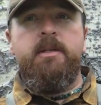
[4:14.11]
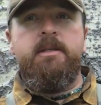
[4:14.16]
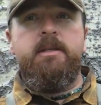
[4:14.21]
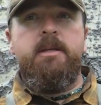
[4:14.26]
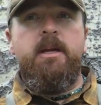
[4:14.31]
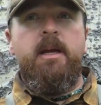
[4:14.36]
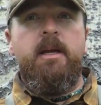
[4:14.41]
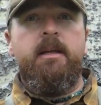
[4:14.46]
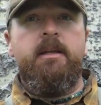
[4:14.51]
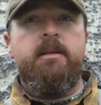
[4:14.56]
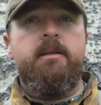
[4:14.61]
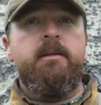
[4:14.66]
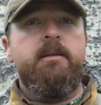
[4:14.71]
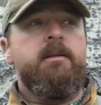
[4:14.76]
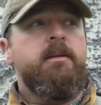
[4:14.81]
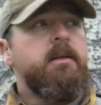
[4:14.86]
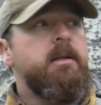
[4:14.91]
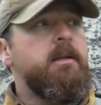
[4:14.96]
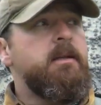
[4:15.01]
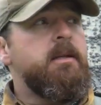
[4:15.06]
It's not,
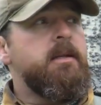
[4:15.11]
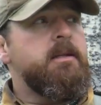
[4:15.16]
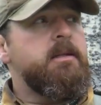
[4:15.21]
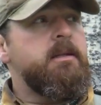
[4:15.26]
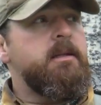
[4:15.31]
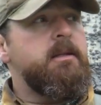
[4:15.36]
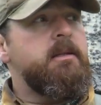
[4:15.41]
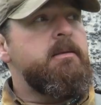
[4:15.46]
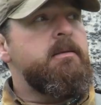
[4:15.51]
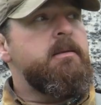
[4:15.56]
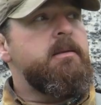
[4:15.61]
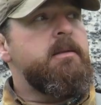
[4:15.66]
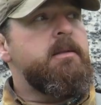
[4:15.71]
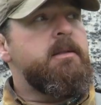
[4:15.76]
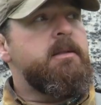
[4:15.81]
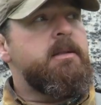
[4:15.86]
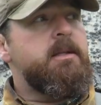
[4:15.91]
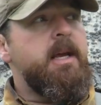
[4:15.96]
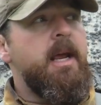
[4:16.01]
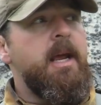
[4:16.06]
it doesn't
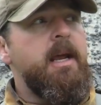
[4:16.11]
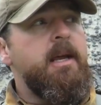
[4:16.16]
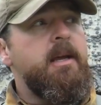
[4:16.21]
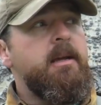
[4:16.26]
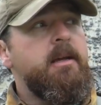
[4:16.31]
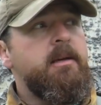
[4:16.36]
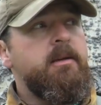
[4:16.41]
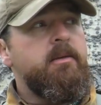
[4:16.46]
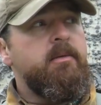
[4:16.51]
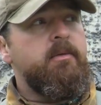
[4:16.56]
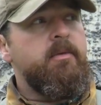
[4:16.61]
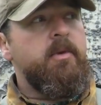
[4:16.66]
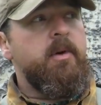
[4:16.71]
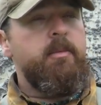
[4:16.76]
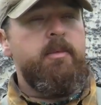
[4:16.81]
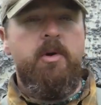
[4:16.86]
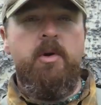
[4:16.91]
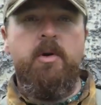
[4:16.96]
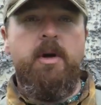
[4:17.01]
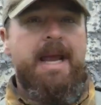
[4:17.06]
take
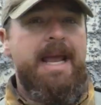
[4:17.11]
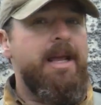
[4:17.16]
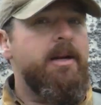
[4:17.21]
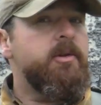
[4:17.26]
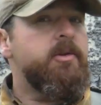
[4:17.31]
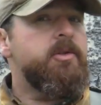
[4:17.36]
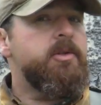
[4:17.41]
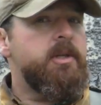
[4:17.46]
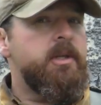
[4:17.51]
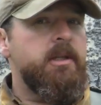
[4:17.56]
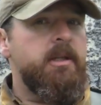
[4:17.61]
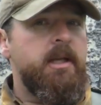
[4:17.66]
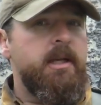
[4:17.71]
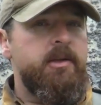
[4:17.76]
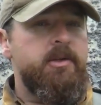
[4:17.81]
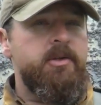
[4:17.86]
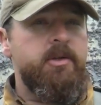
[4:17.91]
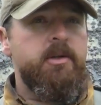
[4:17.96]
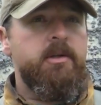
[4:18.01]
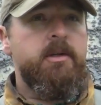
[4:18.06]
from your energy
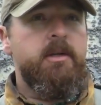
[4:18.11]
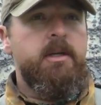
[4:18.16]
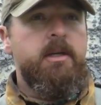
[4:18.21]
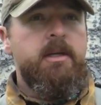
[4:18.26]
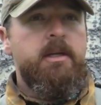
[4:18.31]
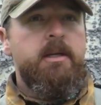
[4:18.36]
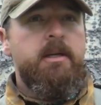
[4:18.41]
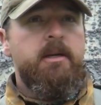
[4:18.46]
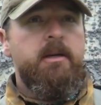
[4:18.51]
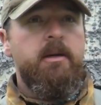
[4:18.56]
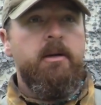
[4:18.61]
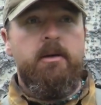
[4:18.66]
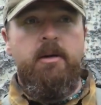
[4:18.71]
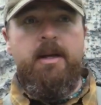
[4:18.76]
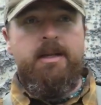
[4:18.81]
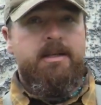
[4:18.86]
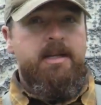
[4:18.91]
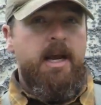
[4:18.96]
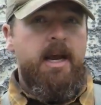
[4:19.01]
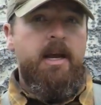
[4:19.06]
ledger
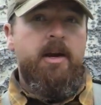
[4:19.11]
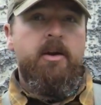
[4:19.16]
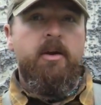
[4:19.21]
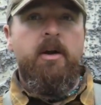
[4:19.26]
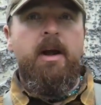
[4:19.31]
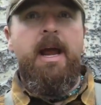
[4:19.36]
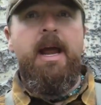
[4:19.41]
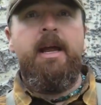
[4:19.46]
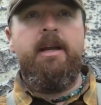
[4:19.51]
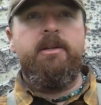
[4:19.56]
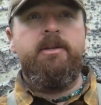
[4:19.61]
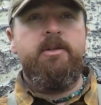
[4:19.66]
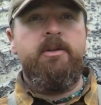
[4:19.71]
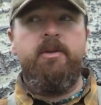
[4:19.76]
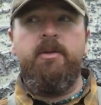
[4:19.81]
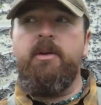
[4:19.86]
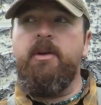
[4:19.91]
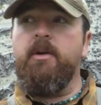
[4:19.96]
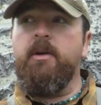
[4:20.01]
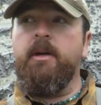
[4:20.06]
or take or add
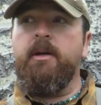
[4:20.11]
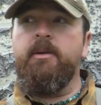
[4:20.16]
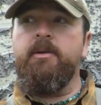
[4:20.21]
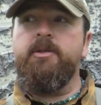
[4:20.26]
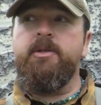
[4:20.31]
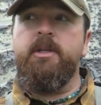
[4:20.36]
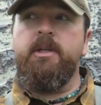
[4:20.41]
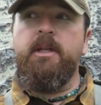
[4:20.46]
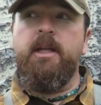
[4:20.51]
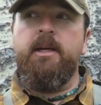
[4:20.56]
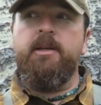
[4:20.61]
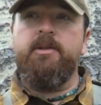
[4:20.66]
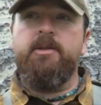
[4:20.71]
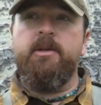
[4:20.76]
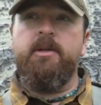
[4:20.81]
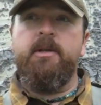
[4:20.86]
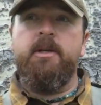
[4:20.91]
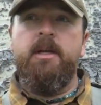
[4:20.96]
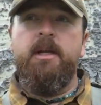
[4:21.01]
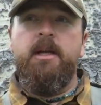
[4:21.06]
to your energy
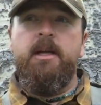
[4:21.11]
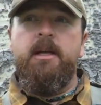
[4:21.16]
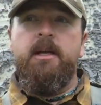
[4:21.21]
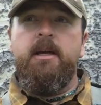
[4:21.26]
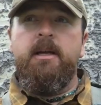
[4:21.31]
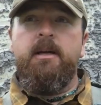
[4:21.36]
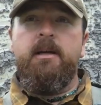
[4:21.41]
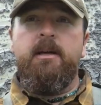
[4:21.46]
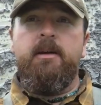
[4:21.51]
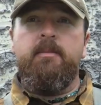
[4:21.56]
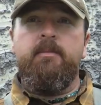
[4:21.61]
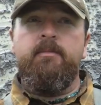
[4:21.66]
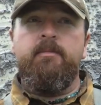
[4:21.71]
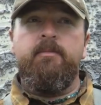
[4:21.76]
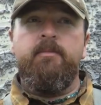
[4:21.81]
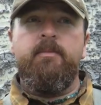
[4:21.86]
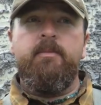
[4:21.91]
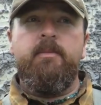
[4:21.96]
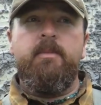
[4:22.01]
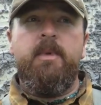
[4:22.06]
ledger um,